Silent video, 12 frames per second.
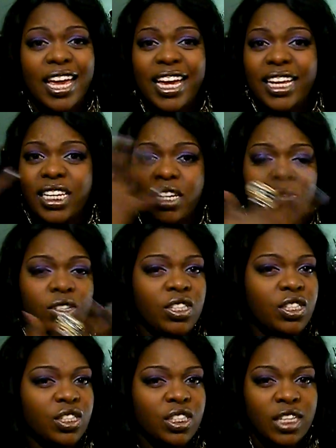and it
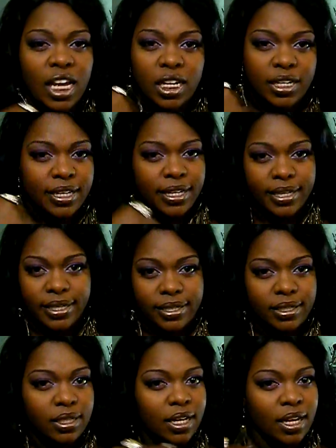was just not looking
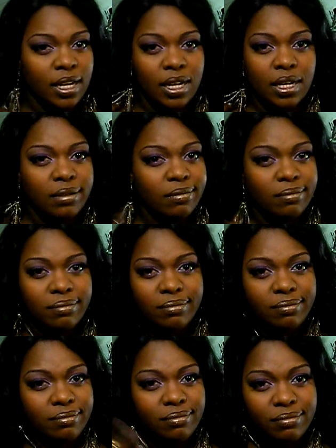good. And
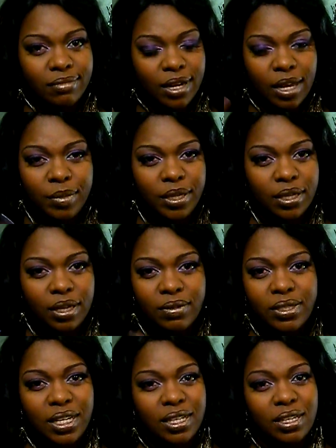I
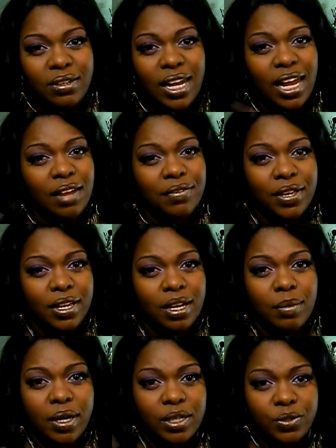mean, I was like, now I have
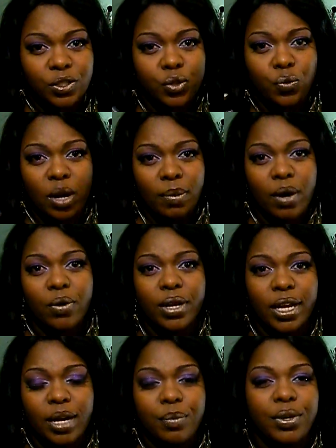hair. I might as well just wrap my
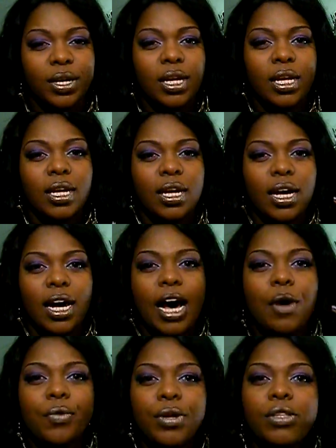own hair. But
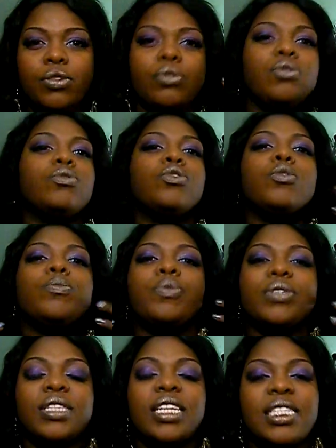I wanted to use
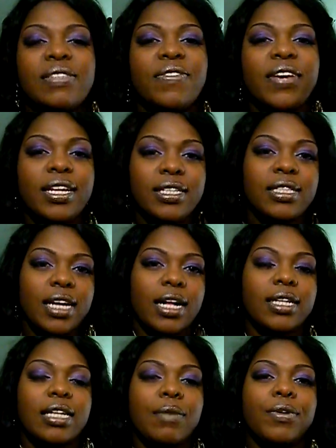protective
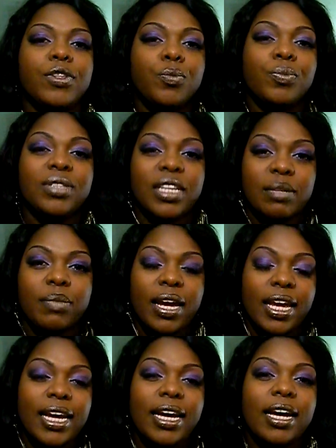hairstyles. I wanted to protect
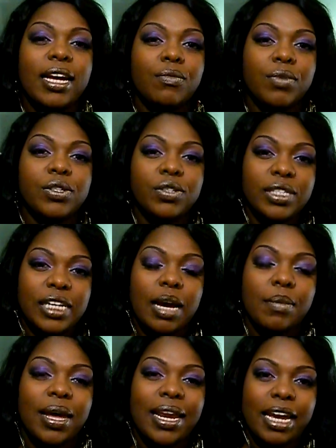my hair in
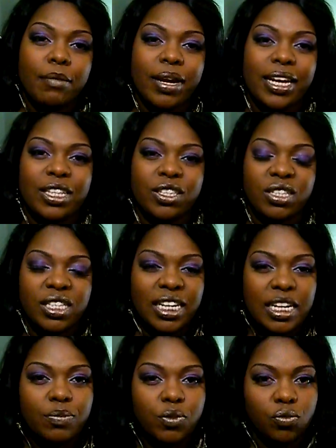wintertime. I like my hair to
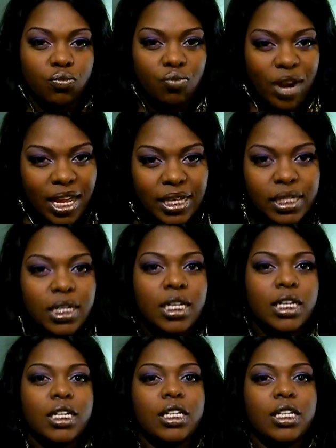sleep, to rest,